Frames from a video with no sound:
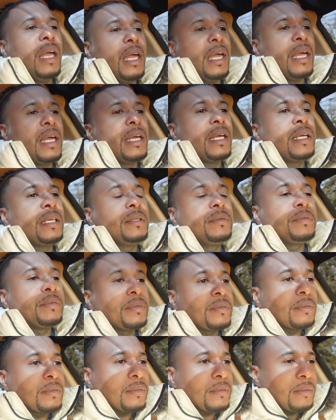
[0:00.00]
and
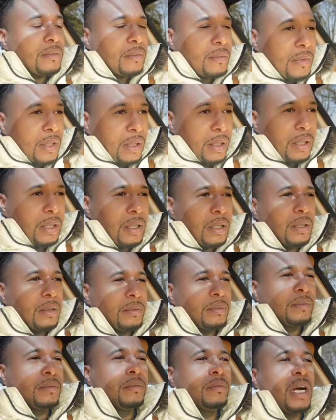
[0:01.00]

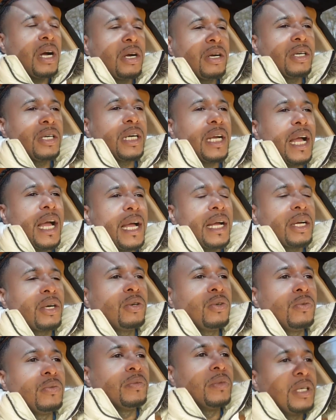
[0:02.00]
um, my huracan
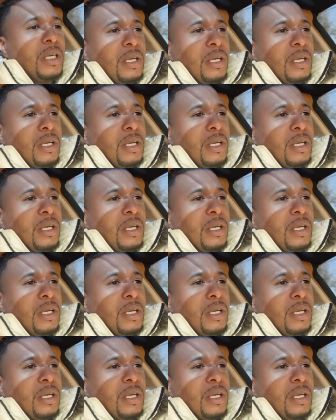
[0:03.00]
coupe